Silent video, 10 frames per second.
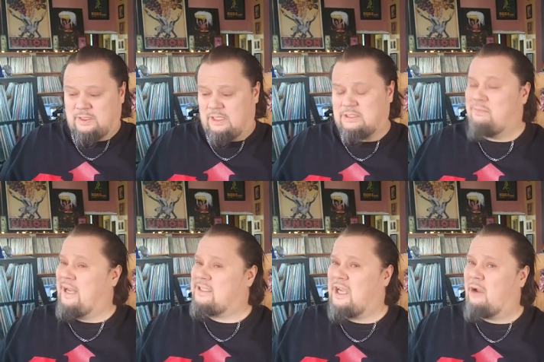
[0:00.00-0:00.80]
it's
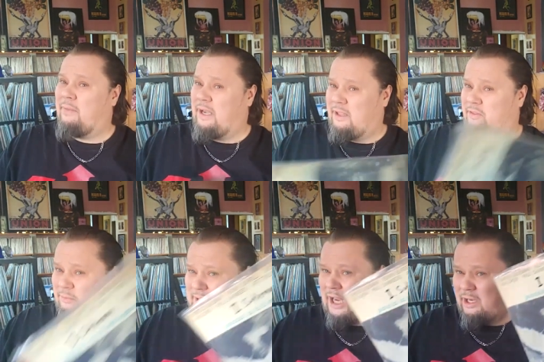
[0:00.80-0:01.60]
amazing how many of them
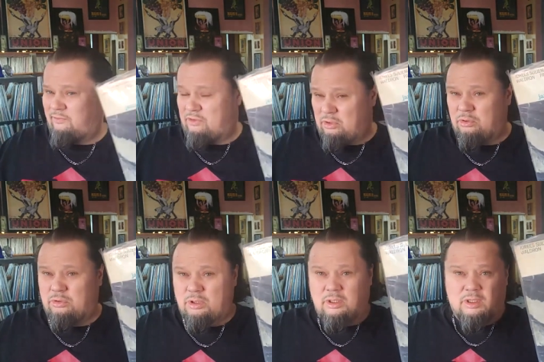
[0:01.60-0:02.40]
kind of
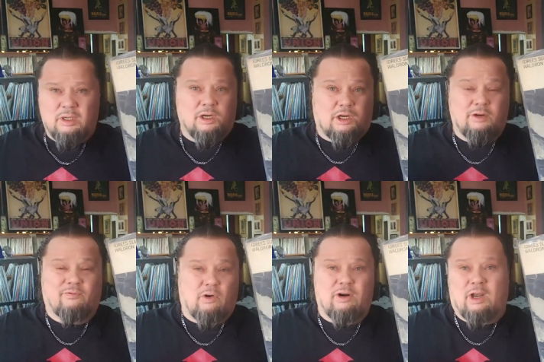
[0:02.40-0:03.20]
do
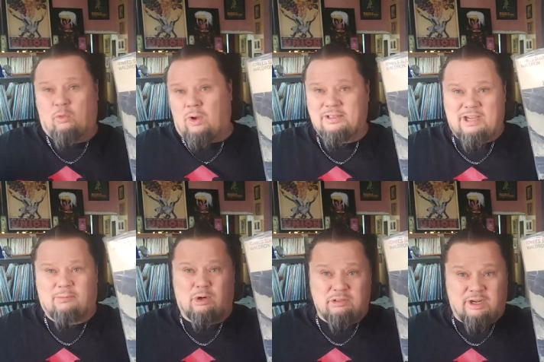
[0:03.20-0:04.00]
convert at one
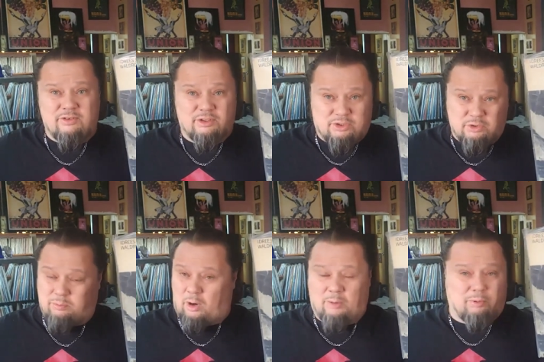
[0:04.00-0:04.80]
time or another. To
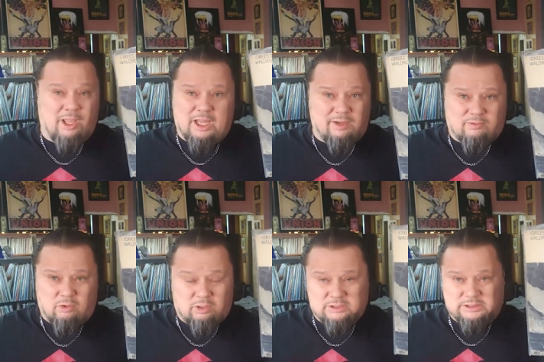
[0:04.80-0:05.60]
Art Blakey, of
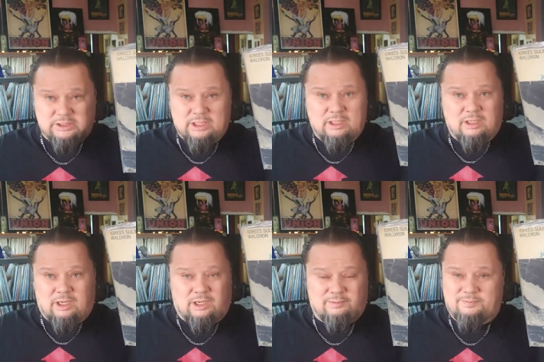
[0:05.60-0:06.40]
course,
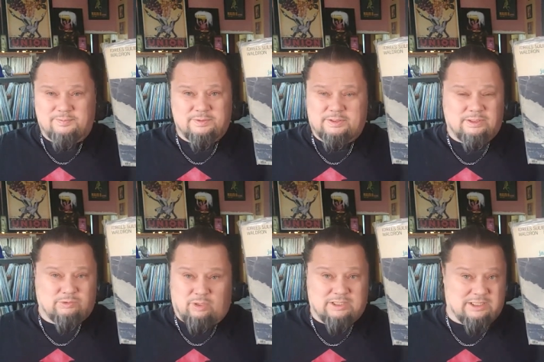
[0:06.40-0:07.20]
uh, is,
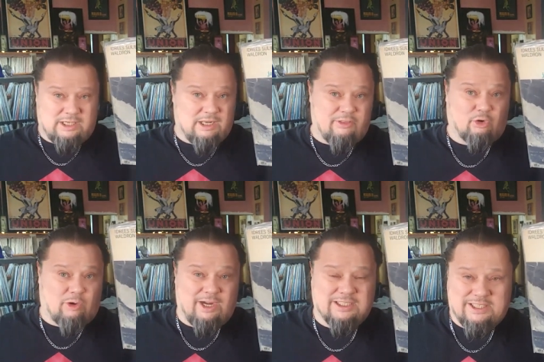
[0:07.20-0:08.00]
is another
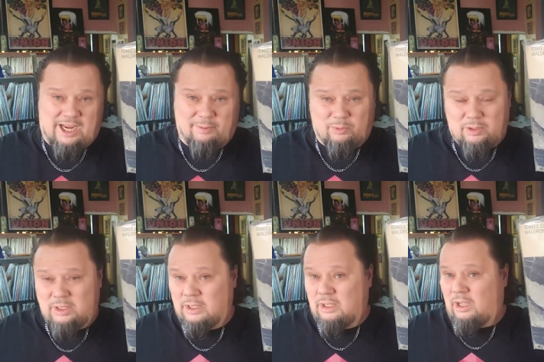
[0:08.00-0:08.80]
great example.
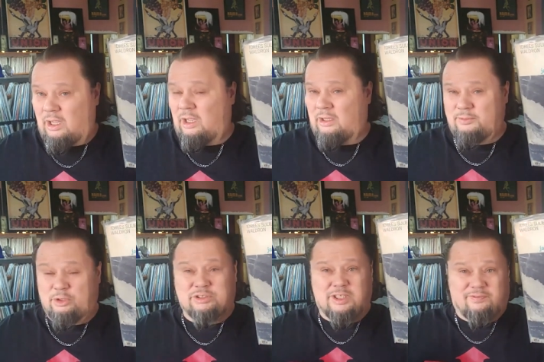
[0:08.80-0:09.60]
Uh,
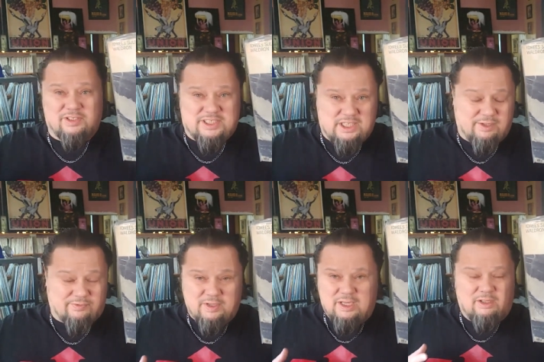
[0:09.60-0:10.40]
Yusef Lateef.
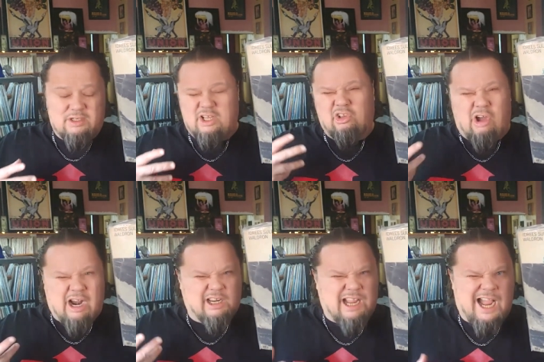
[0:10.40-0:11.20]
There's a
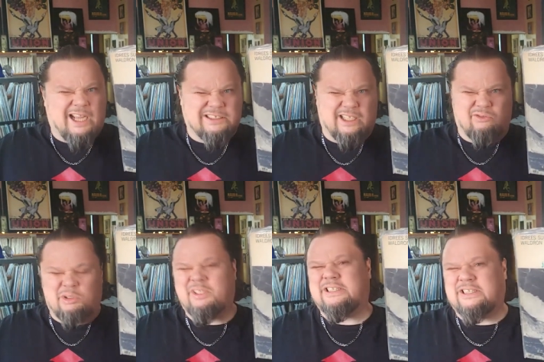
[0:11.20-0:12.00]
lot of guys that
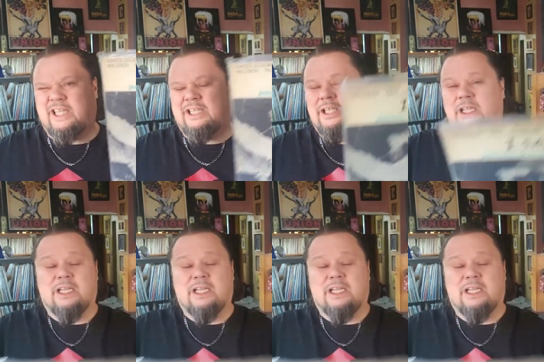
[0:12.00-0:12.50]
really said,